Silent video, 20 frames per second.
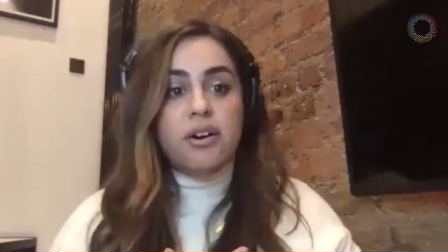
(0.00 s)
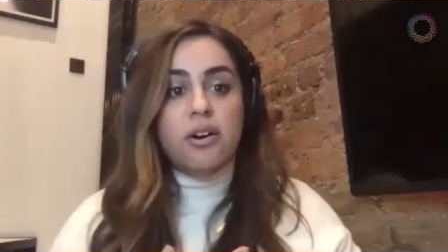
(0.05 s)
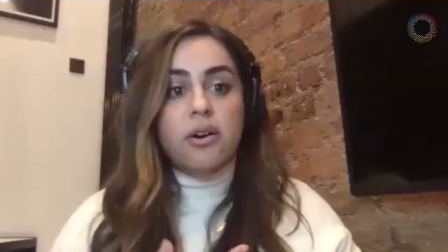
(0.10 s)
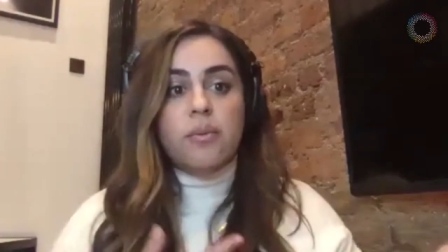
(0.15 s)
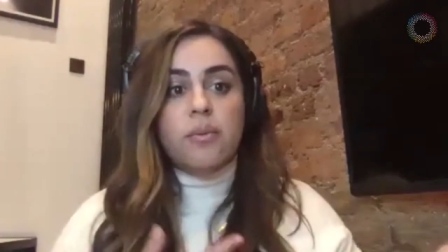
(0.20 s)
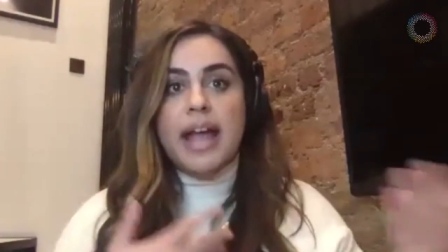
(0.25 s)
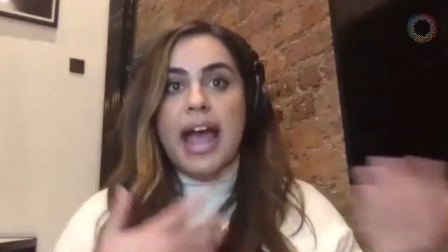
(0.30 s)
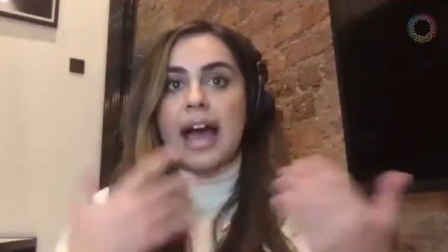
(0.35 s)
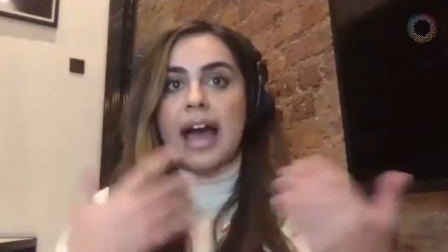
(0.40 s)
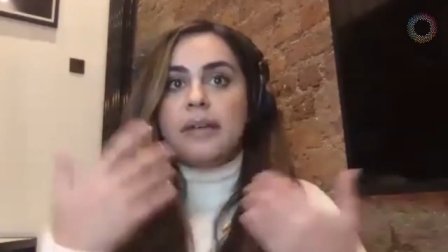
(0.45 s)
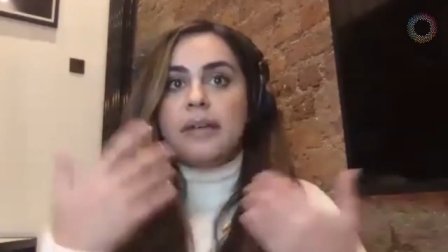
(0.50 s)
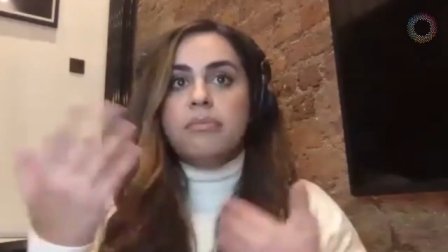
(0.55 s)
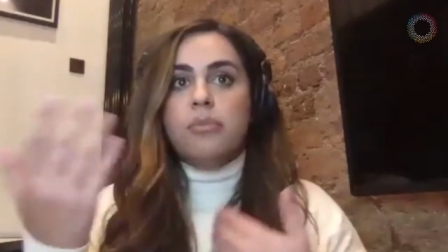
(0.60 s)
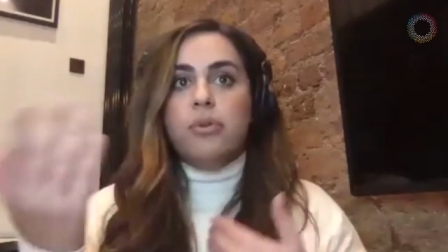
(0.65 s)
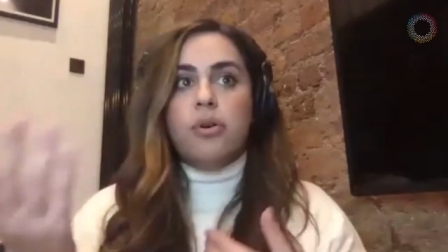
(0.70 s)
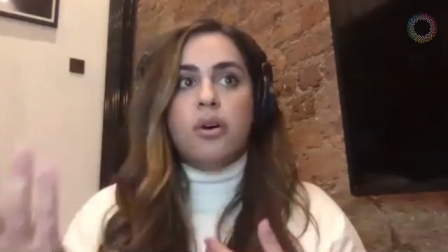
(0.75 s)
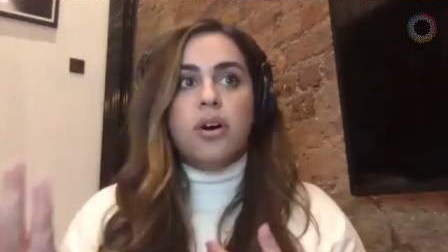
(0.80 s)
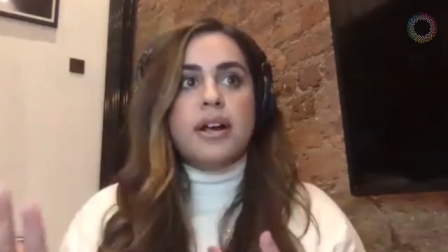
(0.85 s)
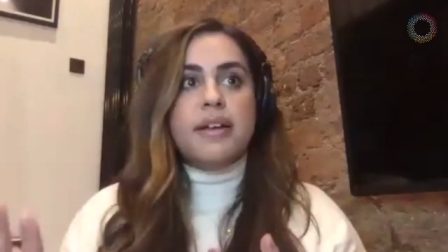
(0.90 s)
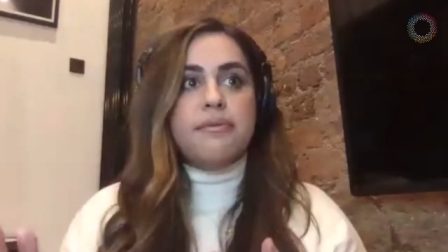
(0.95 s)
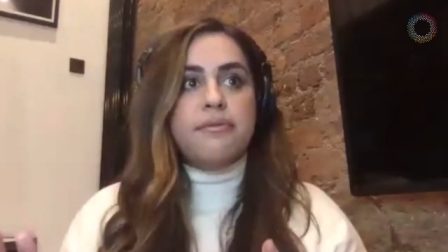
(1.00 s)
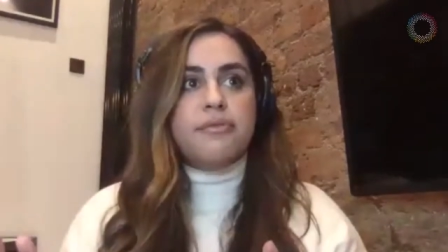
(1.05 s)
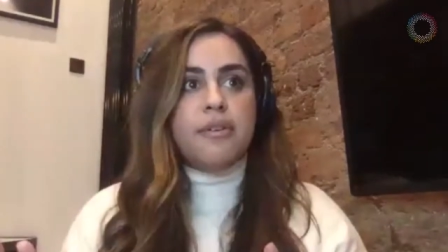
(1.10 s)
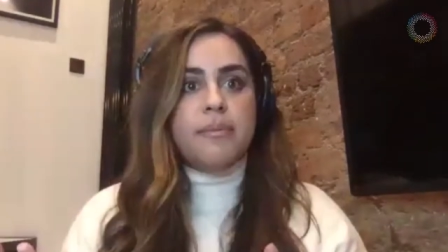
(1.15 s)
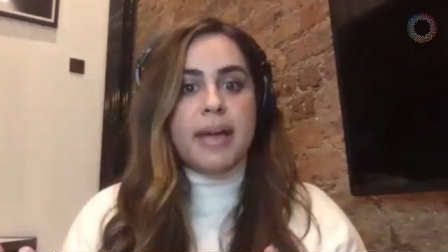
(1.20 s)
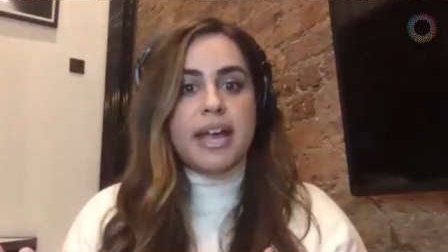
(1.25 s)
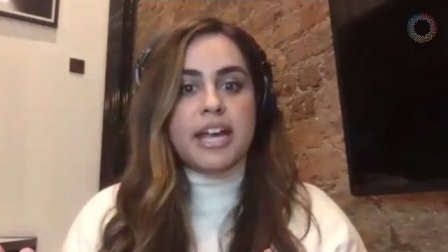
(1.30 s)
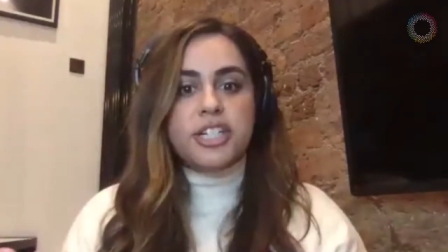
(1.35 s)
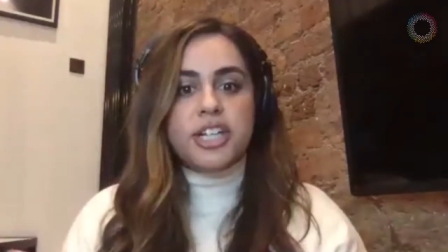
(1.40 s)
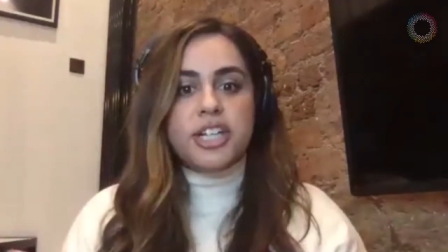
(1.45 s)
or we had more
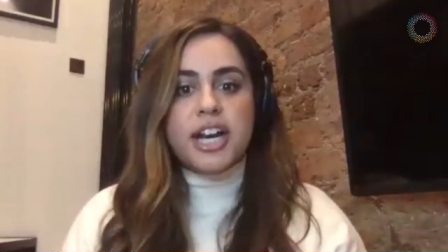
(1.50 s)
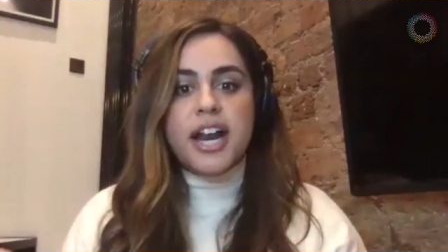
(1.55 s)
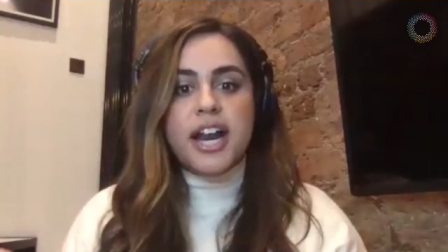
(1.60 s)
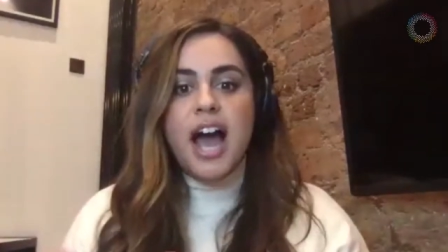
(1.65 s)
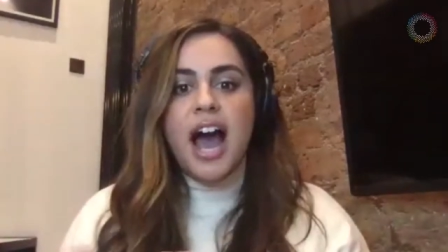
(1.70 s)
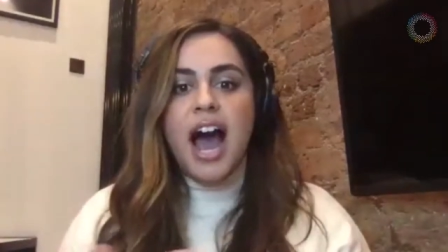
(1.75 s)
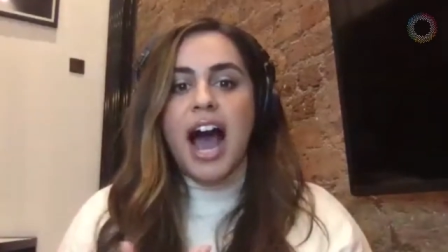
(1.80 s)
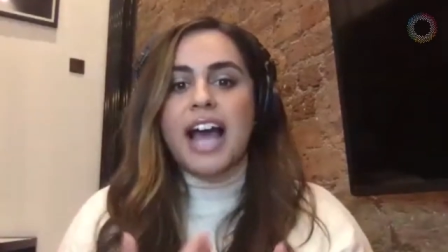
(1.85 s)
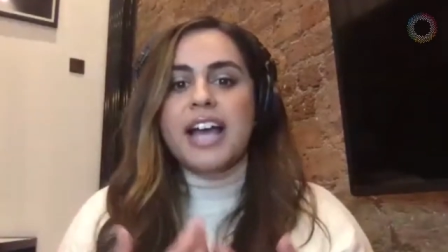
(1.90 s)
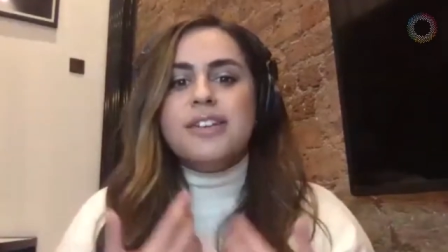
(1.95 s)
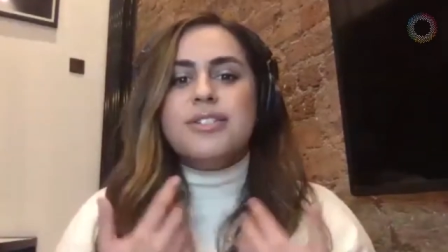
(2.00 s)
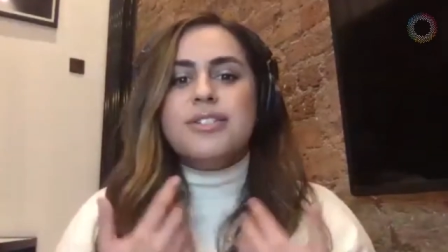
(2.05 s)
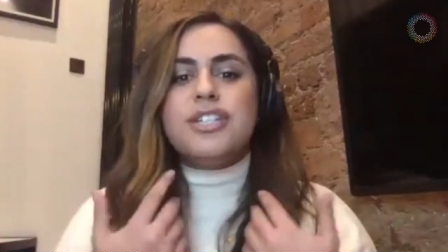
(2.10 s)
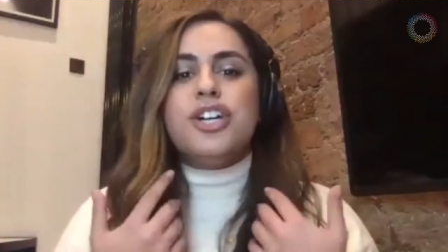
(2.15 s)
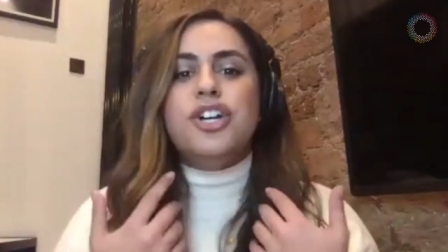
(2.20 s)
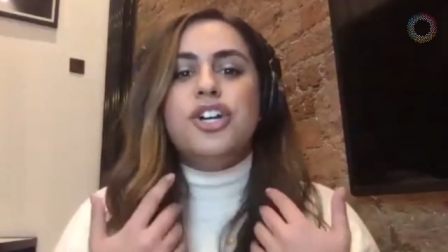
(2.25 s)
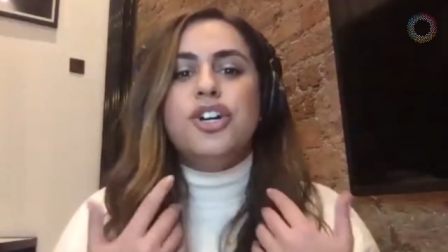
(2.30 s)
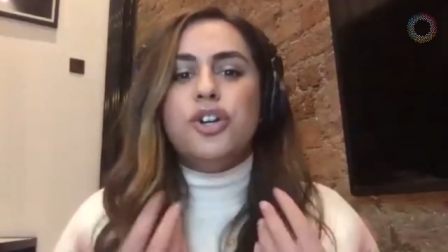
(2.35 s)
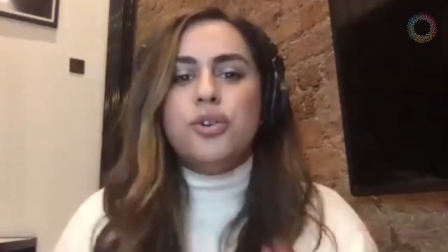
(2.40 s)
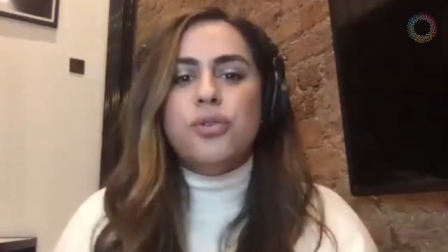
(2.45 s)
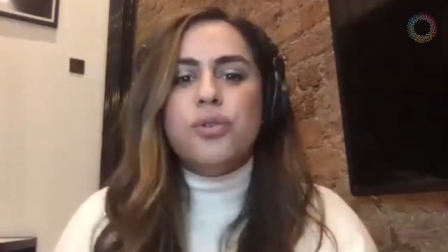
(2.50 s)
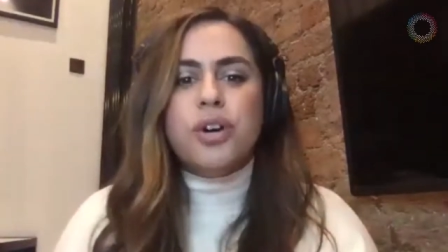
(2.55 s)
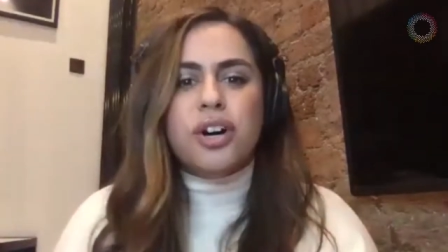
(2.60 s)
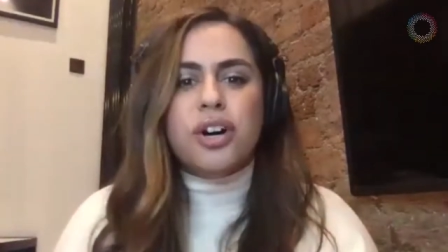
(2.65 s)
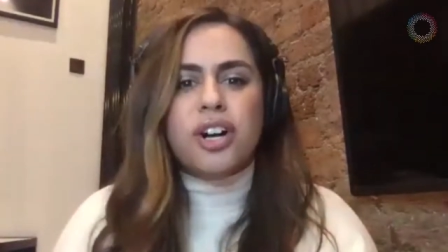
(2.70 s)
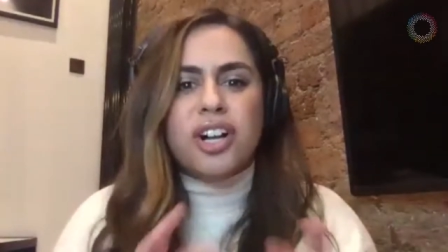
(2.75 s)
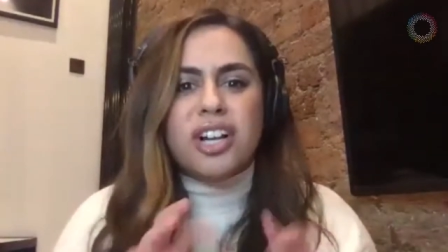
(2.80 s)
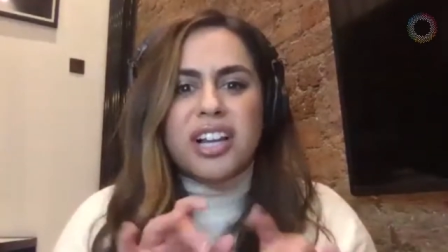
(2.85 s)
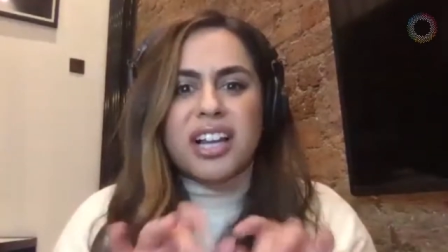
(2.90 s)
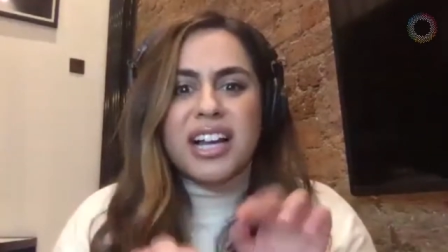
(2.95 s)
information. I used to
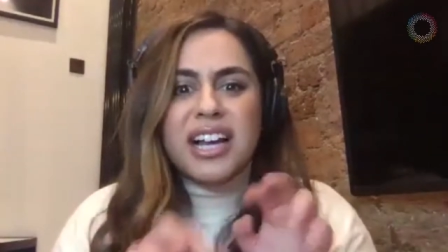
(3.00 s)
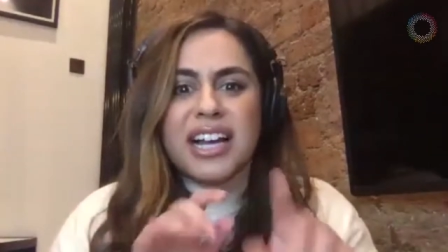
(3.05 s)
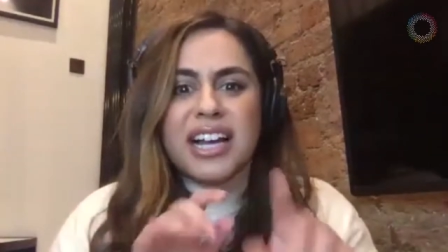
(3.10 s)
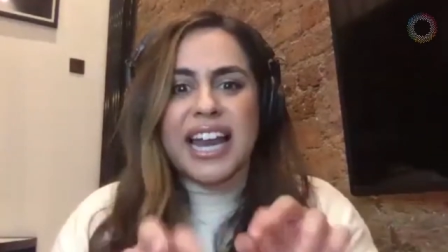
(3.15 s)
Google,